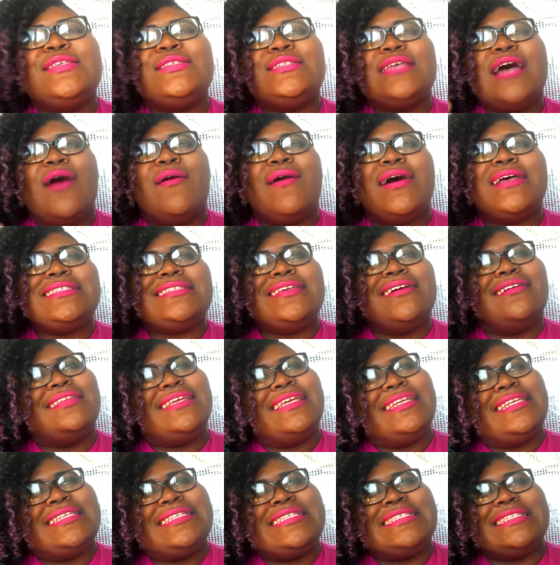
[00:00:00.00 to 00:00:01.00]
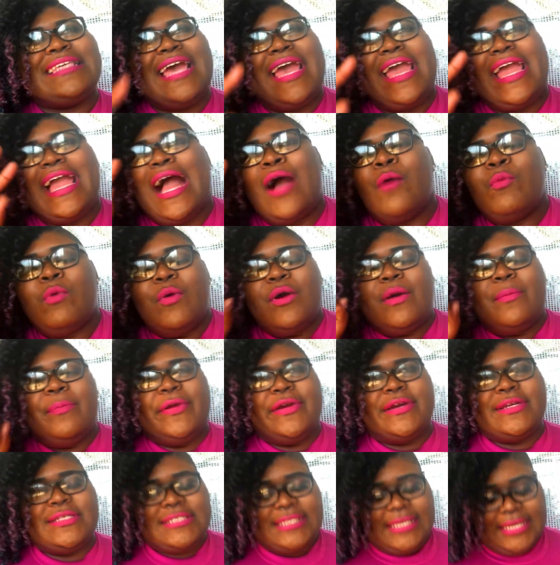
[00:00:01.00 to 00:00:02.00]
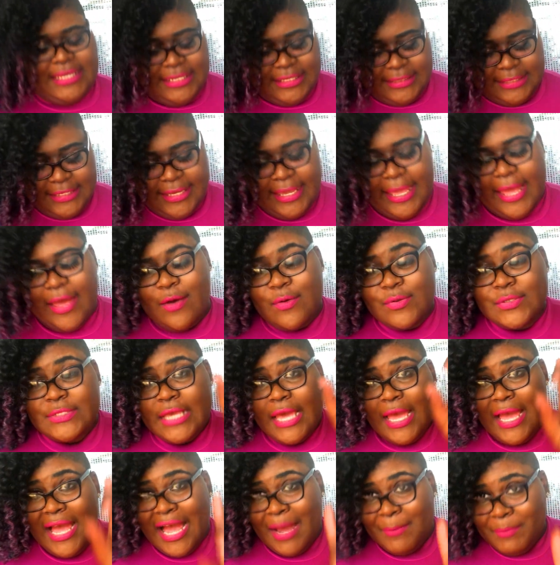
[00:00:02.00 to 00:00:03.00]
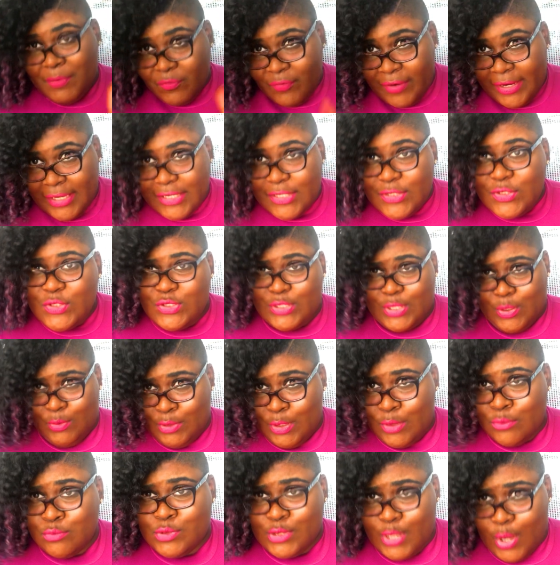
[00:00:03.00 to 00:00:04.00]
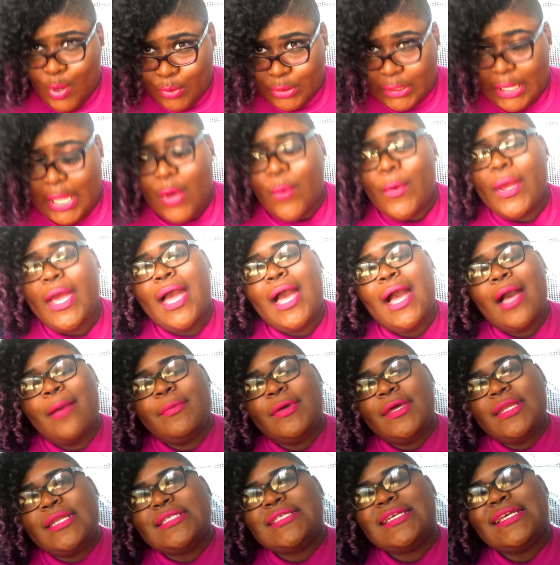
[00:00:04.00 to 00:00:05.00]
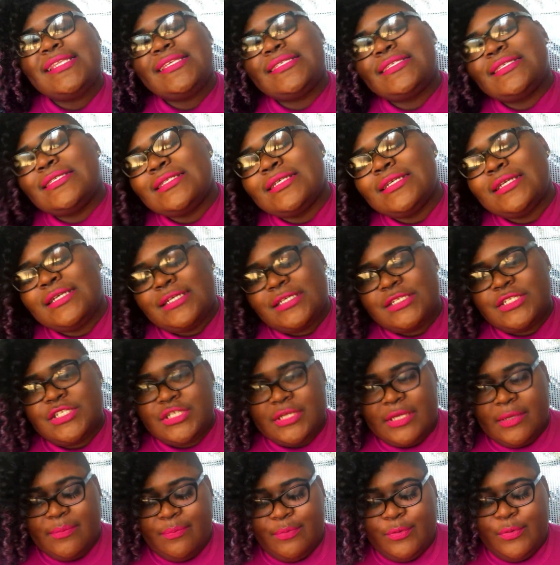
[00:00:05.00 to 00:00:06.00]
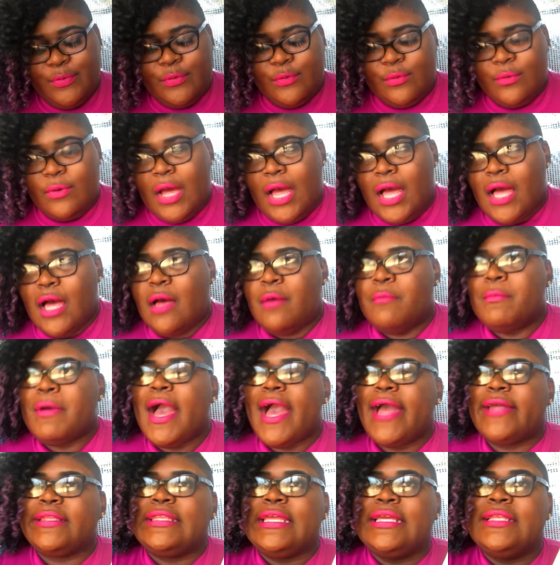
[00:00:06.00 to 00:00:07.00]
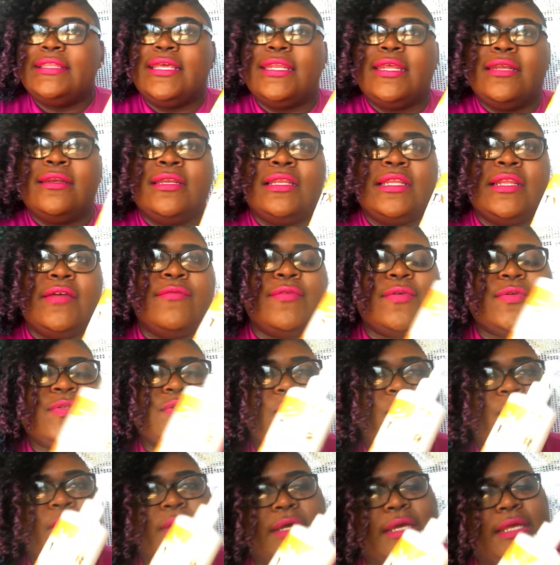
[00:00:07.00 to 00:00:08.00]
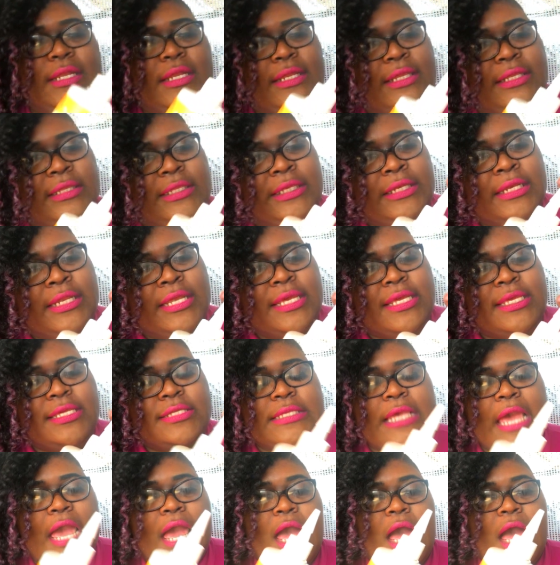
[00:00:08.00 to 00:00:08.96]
So I say that to say, I won't compare it to anything else. I'm going to rate it solo dolo. I'm going to say this is a good shampoo. Um, I think that it delivers on cleanliness.